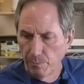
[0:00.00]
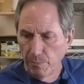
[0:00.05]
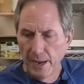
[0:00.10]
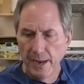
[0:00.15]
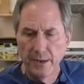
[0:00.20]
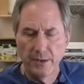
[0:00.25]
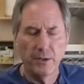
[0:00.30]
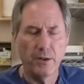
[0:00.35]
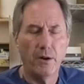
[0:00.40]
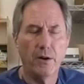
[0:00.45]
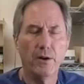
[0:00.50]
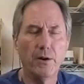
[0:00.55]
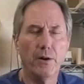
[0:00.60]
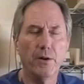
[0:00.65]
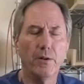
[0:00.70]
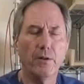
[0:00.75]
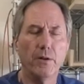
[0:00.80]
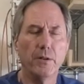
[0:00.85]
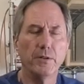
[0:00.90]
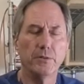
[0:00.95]
banged it
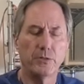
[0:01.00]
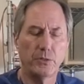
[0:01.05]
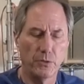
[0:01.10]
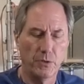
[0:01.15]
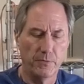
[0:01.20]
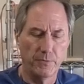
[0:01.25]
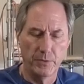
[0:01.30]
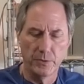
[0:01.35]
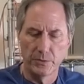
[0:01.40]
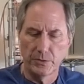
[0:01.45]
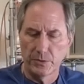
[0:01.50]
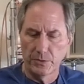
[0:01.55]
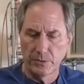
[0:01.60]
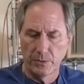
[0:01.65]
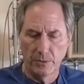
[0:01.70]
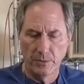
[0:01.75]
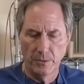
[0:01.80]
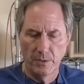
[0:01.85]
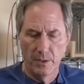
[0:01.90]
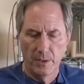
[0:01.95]
hard on a surface,
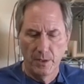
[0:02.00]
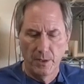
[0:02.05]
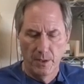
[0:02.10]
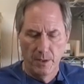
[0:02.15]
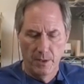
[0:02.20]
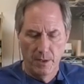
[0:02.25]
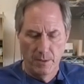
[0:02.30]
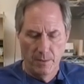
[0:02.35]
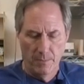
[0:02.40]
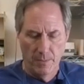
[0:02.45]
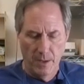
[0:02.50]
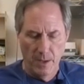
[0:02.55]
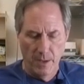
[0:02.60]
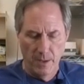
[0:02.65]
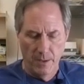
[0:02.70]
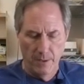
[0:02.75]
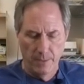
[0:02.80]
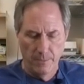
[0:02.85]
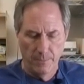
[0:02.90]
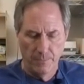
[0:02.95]

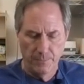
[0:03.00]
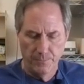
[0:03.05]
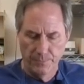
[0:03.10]
uh,